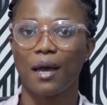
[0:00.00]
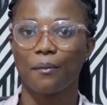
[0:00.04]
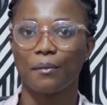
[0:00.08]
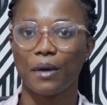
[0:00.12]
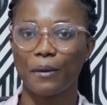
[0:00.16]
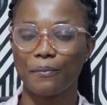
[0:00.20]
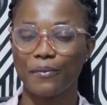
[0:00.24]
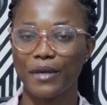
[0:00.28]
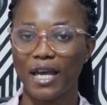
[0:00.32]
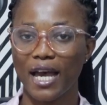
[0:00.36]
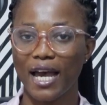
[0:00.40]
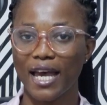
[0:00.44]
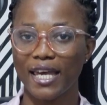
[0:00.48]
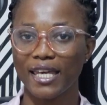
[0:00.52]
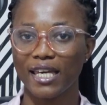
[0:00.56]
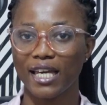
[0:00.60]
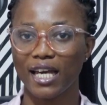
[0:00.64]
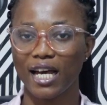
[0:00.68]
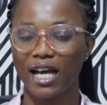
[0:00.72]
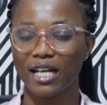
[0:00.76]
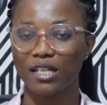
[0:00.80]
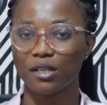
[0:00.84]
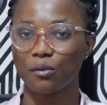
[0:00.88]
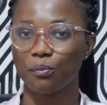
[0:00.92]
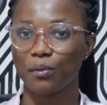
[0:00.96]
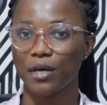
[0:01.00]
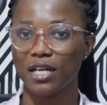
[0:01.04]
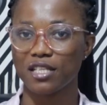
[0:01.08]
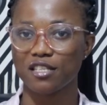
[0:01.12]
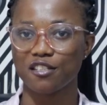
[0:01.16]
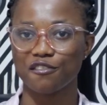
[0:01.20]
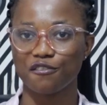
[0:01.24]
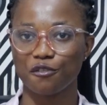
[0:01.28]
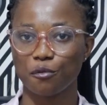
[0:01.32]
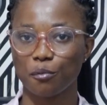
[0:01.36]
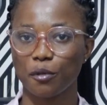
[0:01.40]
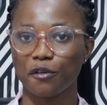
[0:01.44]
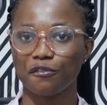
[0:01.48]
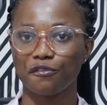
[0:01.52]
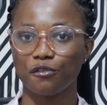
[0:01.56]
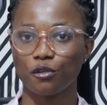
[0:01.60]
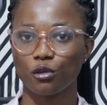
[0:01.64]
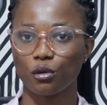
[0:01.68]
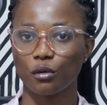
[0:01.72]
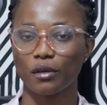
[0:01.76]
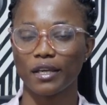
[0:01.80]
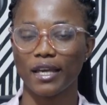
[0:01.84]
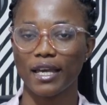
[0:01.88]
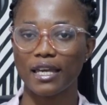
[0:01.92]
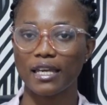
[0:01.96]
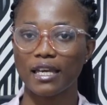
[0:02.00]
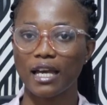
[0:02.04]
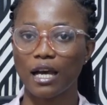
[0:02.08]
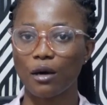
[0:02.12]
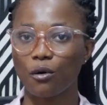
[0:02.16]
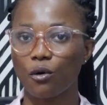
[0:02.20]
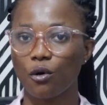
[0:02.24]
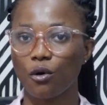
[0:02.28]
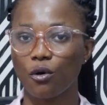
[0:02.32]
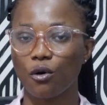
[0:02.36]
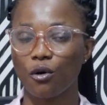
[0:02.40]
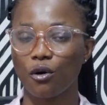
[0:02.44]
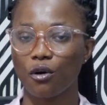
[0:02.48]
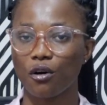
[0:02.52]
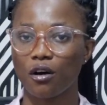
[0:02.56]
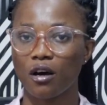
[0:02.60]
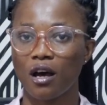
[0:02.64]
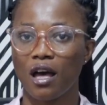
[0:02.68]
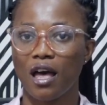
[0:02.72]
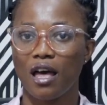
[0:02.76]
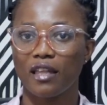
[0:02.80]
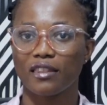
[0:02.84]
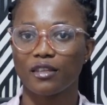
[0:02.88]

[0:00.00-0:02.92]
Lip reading: Baby, I am Adepa TV, but follow you in our hall.